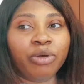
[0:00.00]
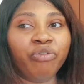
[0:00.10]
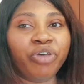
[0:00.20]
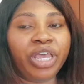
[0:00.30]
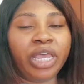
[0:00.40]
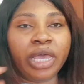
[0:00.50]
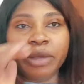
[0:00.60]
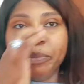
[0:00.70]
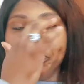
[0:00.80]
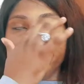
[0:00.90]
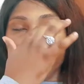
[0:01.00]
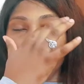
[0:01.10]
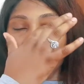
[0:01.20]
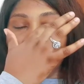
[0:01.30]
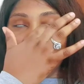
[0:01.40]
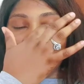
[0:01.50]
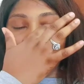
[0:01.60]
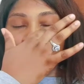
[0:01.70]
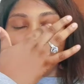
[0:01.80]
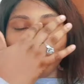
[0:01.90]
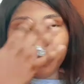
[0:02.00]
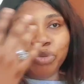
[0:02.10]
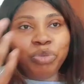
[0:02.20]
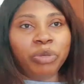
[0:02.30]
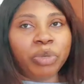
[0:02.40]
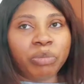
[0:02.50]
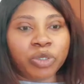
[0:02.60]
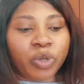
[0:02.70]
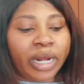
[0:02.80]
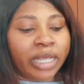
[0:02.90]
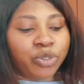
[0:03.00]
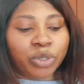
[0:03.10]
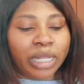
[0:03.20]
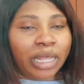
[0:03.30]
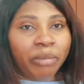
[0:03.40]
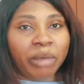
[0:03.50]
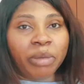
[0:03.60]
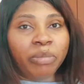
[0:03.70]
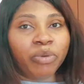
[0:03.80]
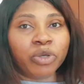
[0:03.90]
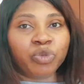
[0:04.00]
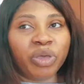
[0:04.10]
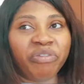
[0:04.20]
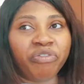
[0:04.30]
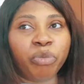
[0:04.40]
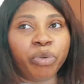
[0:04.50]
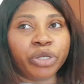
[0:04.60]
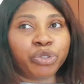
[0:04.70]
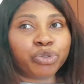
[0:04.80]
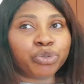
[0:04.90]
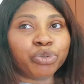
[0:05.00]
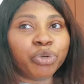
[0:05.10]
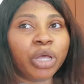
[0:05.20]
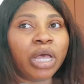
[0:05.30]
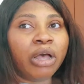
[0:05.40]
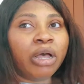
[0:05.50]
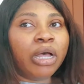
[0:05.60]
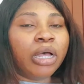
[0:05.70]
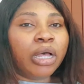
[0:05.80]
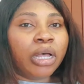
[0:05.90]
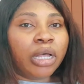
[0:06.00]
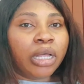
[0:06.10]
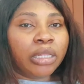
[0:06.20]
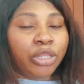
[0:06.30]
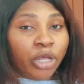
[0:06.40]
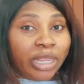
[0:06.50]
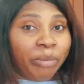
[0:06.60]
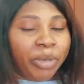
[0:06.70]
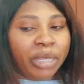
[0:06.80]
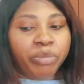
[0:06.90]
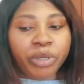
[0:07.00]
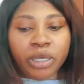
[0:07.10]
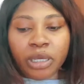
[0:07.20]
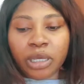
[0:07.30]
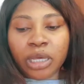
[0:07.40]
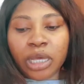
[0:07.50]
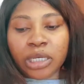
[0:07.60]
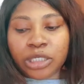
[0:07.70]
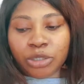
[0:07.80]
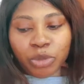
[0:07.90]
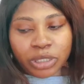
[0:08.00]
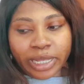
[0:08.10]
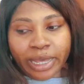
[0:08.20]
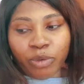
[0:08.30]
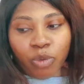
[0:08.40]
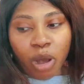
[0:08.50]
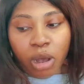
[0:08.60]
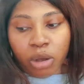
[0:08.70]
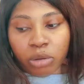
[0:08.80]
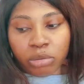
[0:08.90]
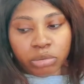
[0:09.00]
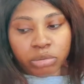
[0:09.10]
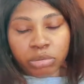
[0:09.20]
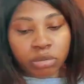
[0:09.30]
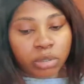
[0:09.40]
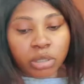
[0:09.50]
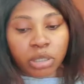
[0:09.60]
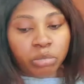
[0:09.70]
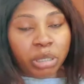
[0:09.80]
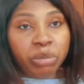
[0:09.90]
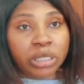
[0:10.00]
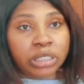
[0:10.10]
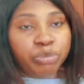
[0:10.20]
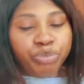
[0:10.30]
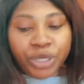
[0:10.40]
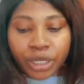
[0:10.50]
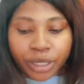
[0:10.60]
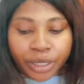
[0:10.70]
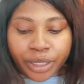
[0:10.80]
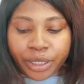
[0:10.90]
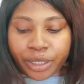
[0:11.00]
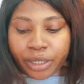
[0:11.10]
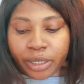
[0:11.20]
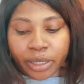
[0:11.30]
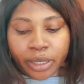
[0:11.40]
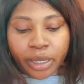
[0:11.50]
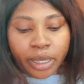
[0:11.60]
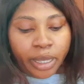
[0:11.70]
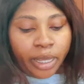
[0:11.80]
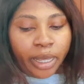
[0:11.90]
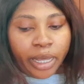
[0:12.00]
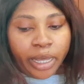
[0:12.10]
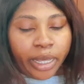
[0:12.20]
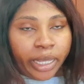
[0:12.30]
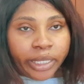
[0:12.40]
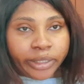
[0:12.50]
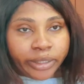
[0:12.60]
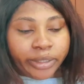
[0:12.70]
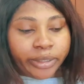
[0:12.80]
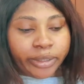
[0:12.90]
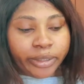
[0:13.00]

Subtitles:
over here, they are not used to big babies. When I told her that my baby was weighing 4.2, the other baby, she was like, wow, baby is big and